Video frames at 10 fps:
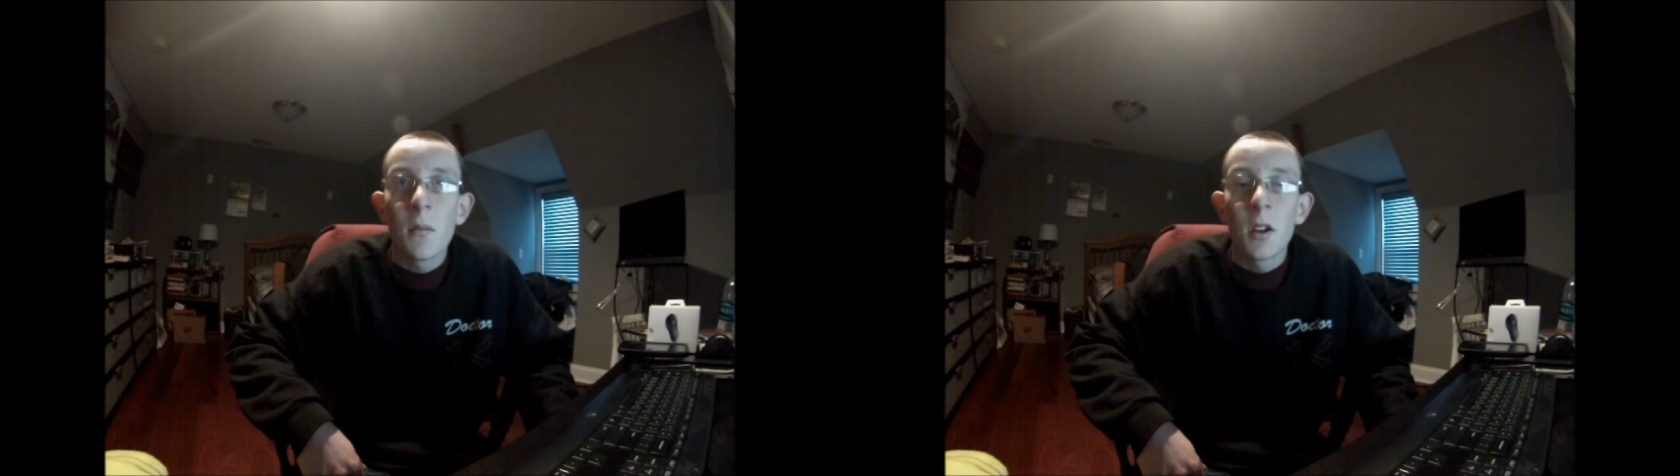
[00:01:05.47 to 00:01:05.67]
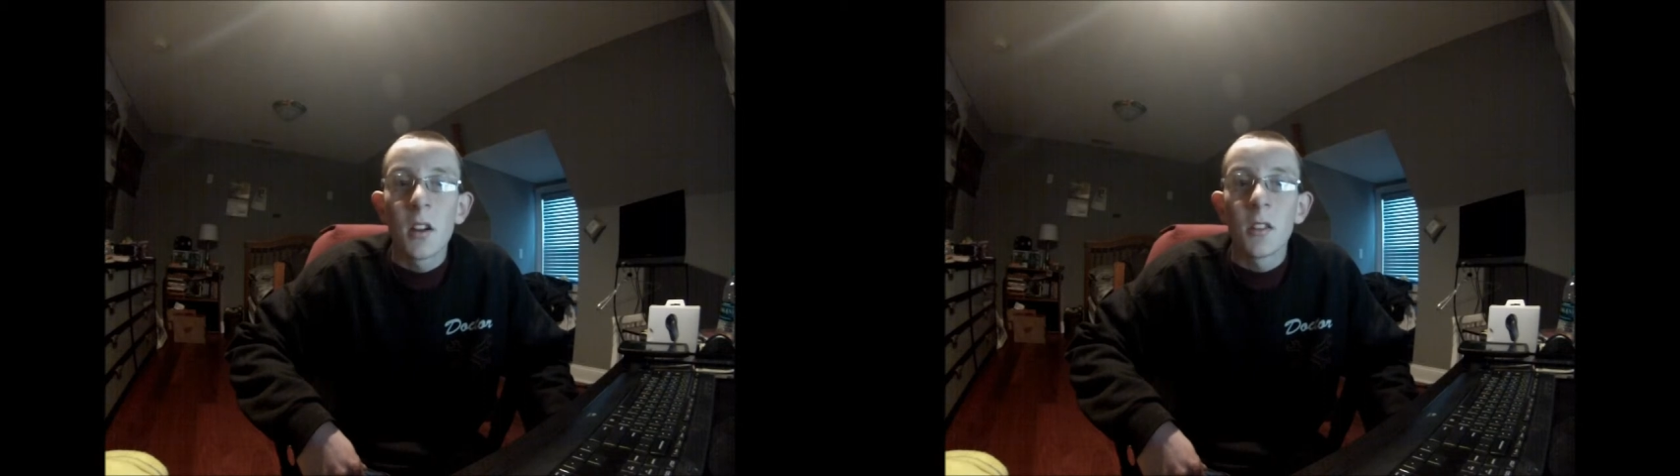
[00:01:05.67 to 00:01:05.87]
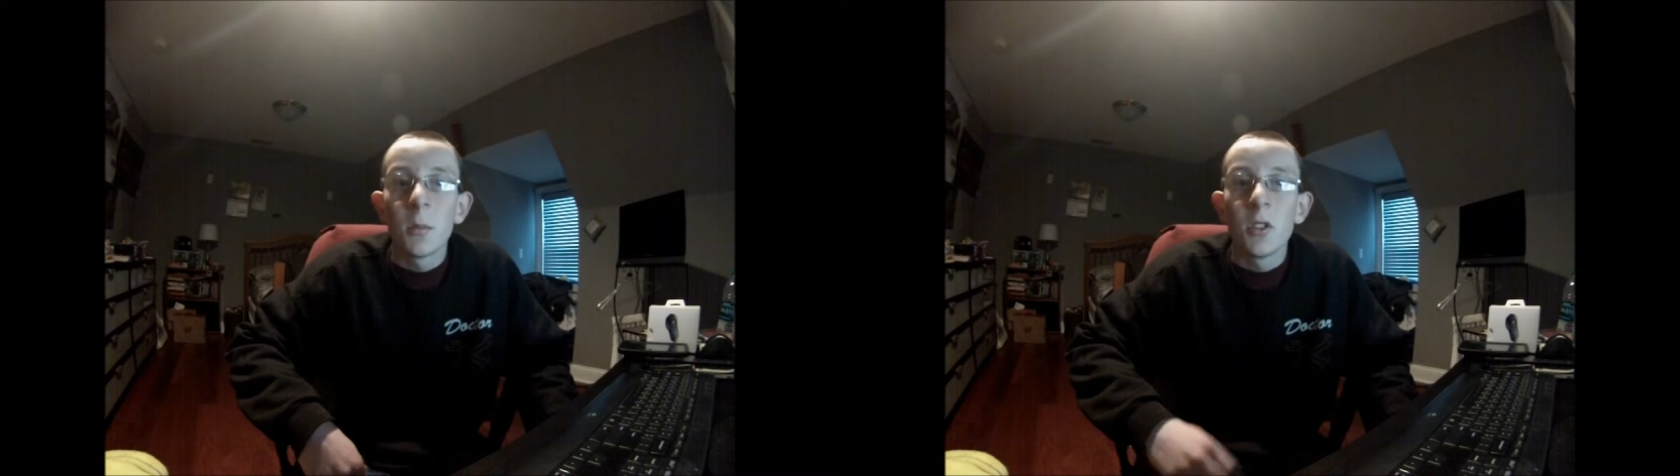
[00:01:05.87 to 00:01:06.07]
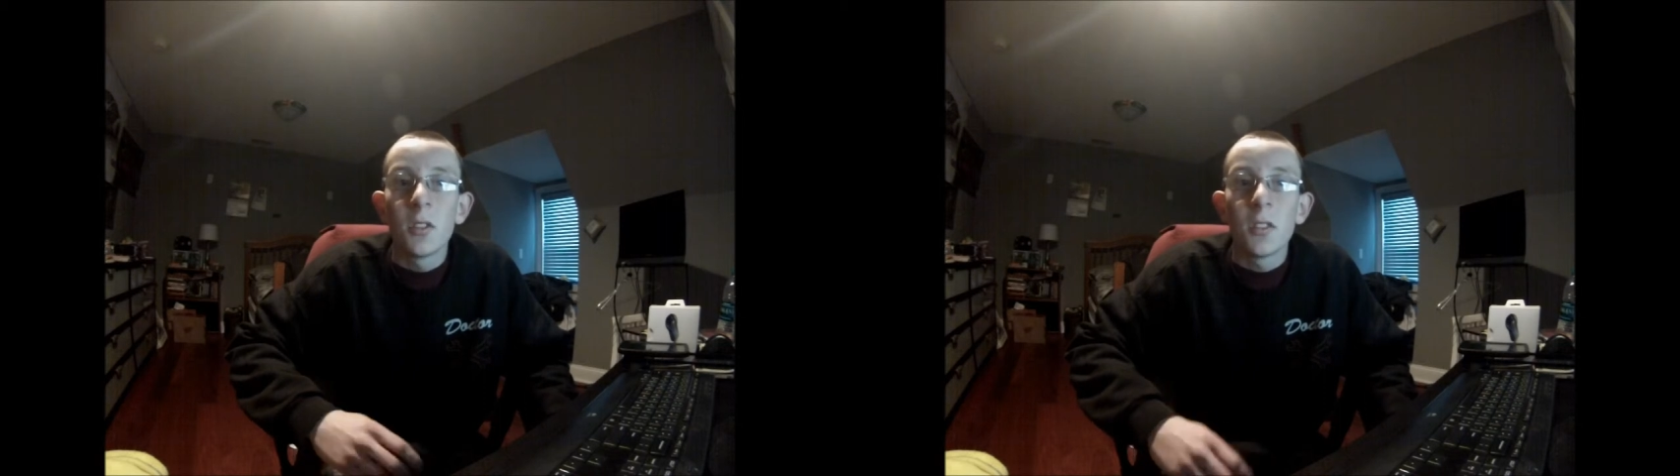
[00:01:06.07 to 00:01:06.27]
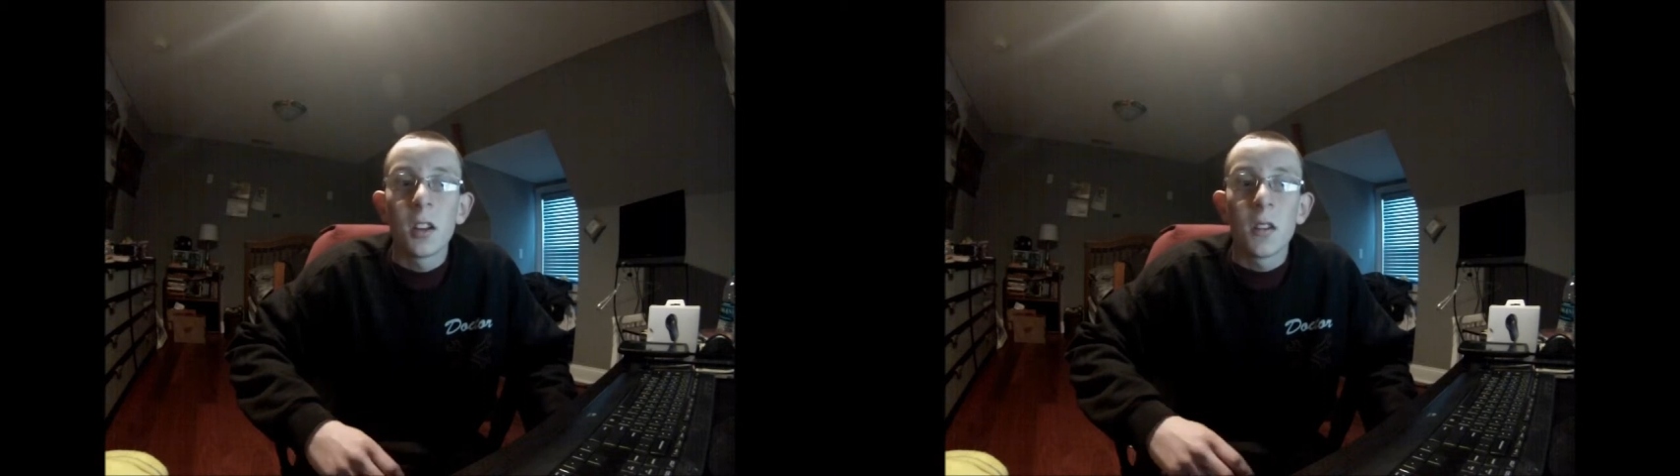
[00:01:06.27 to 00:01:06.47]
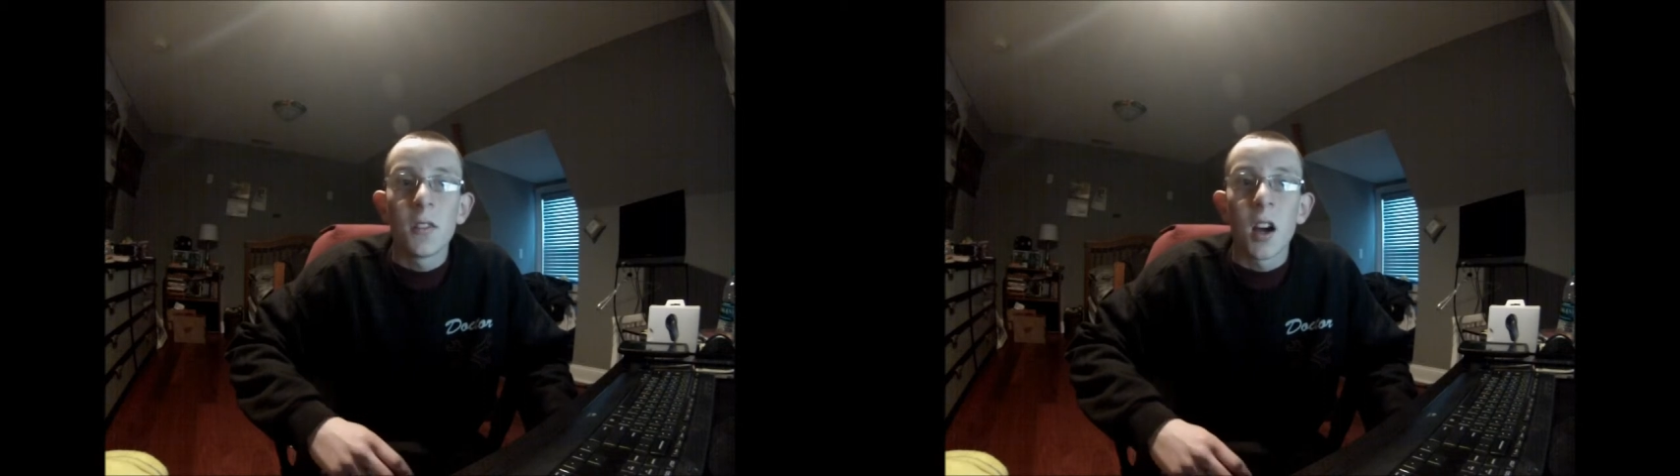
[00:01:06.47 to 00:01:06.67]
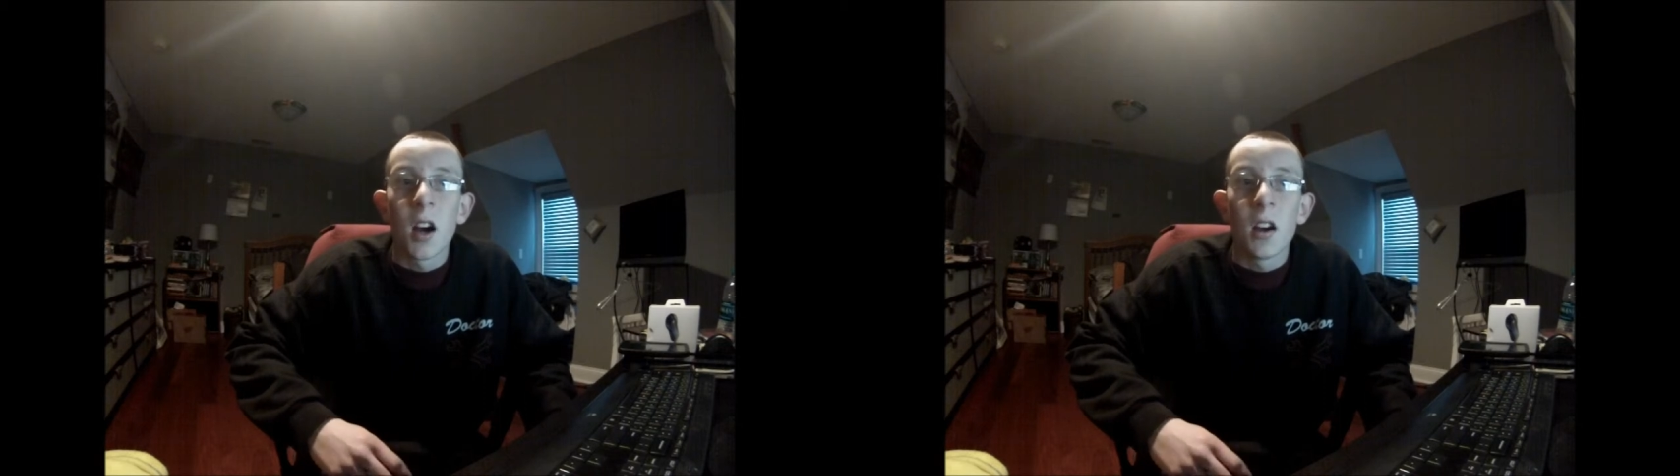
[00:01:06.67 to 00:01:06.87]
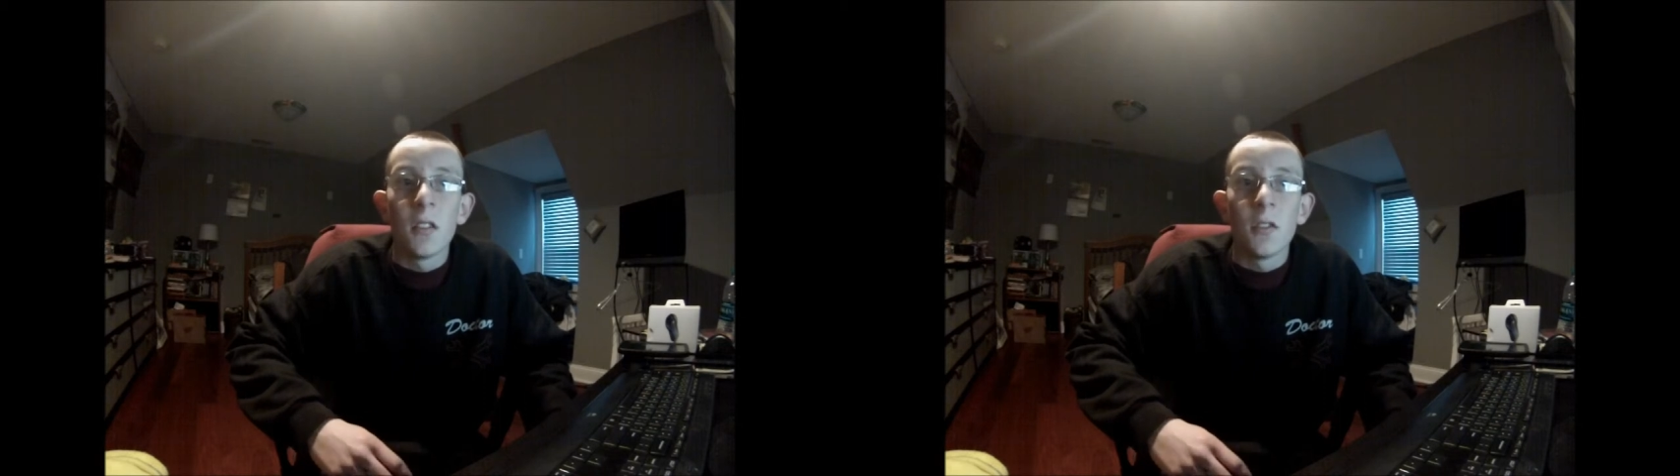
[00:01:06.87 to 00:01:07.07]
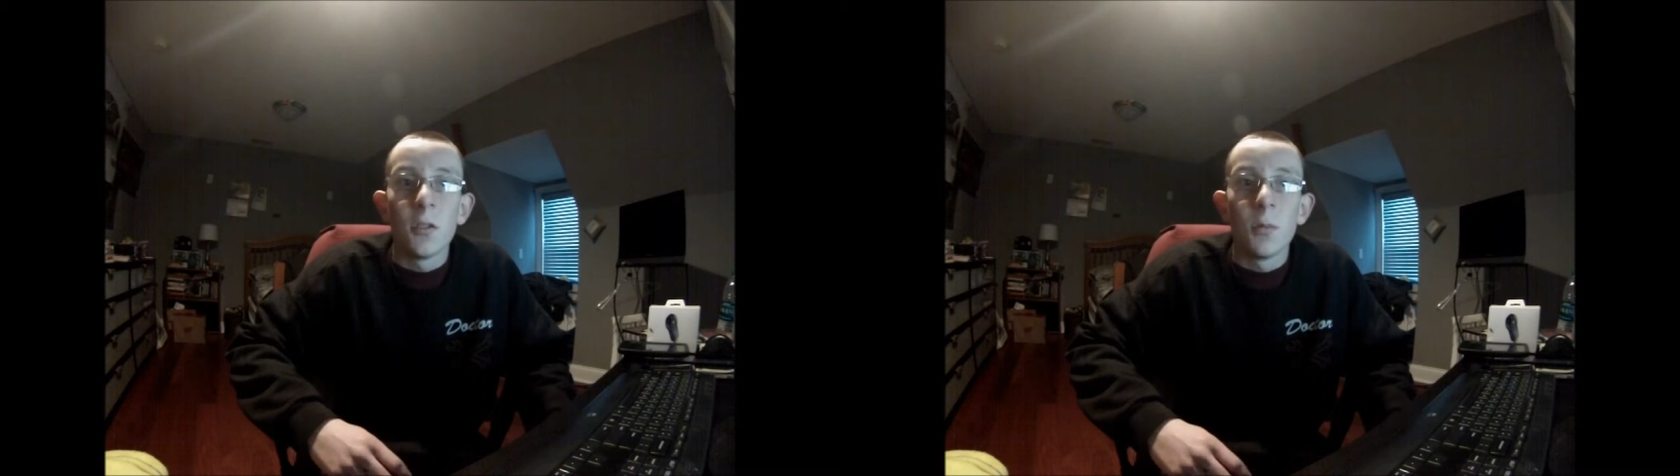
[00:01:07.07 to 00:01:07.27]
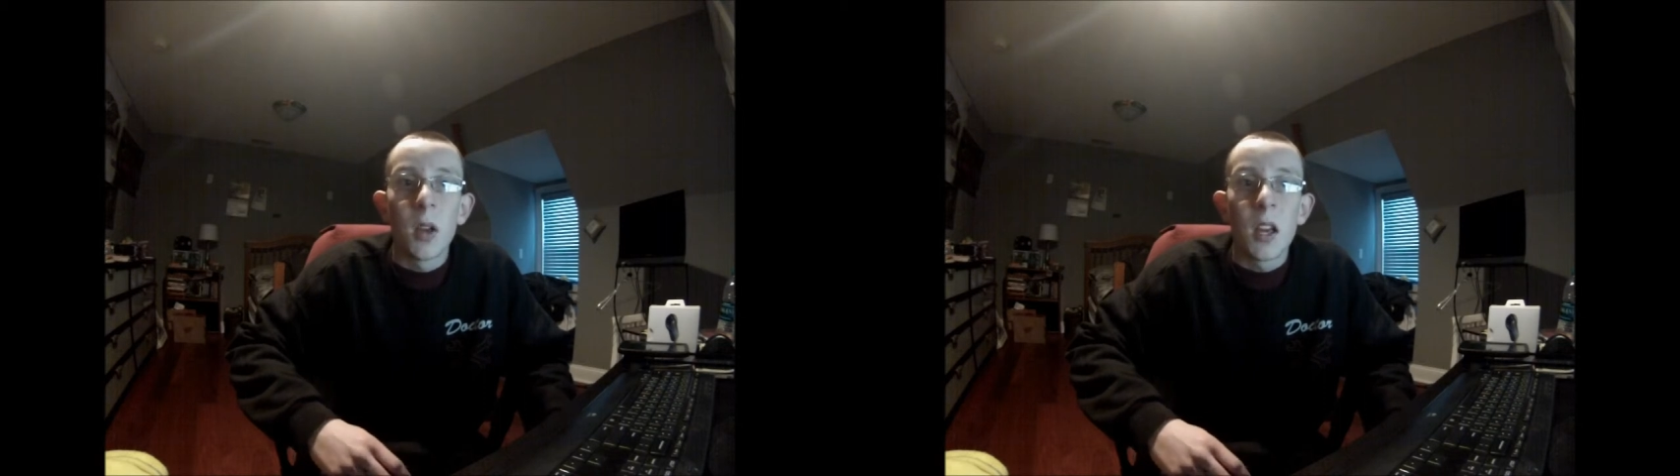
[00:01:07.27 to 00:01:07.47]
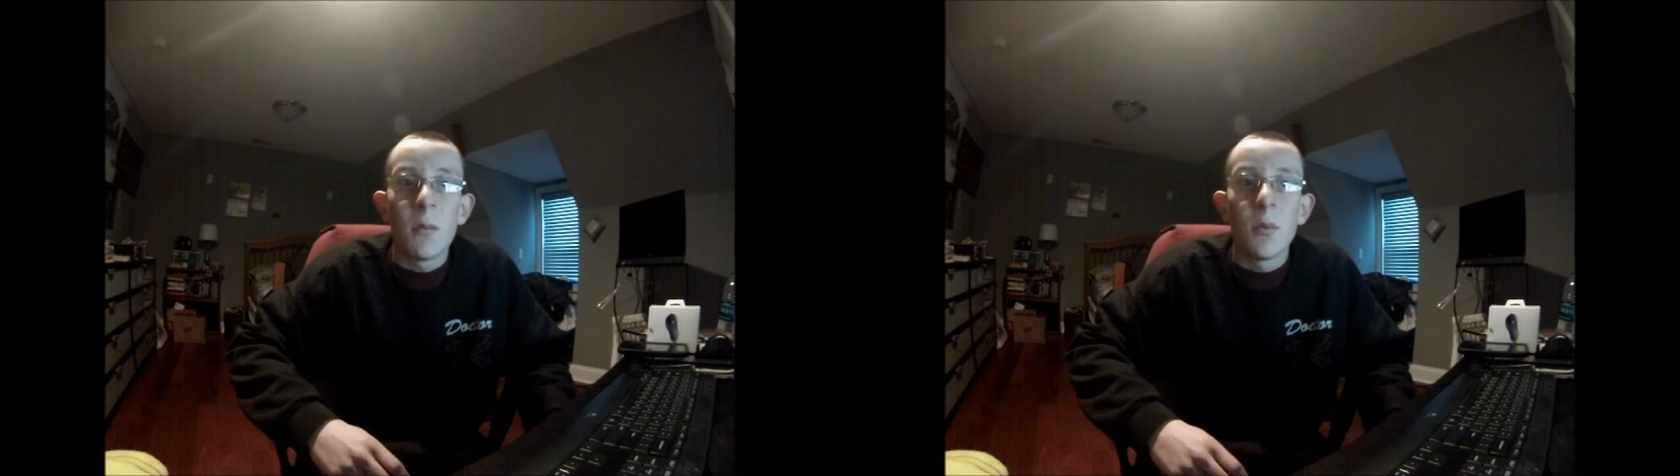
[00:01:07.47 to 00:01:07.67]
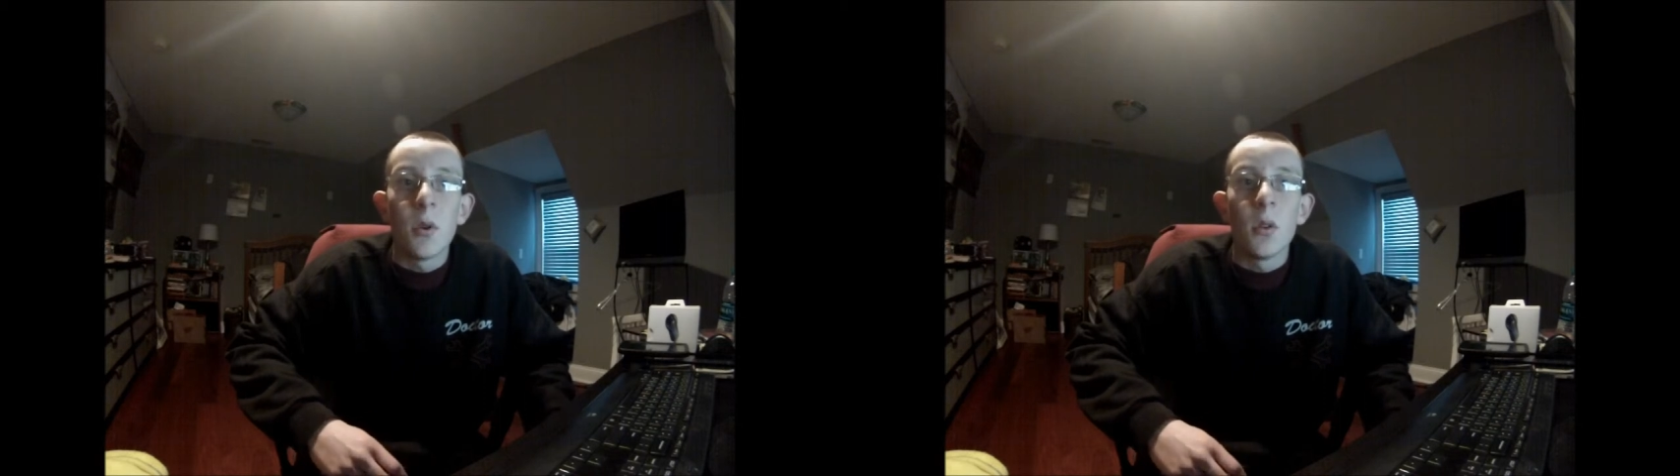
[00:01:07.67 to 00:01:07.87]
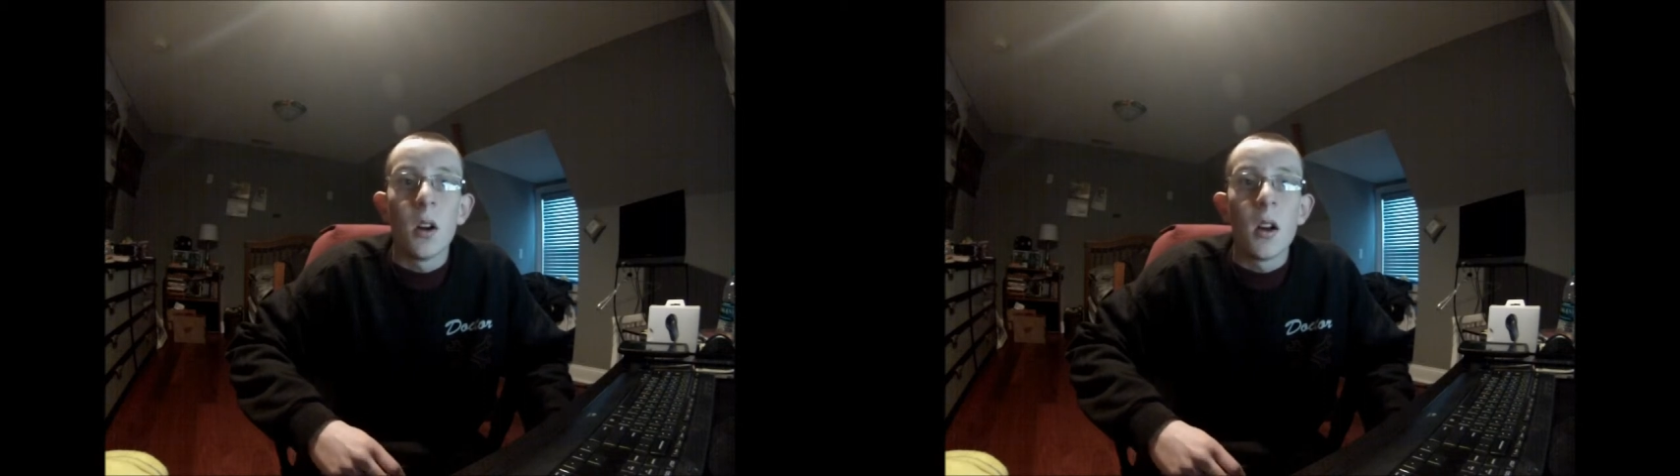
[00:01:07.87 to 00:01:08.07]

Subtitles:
Because I'm just sick of tired of just people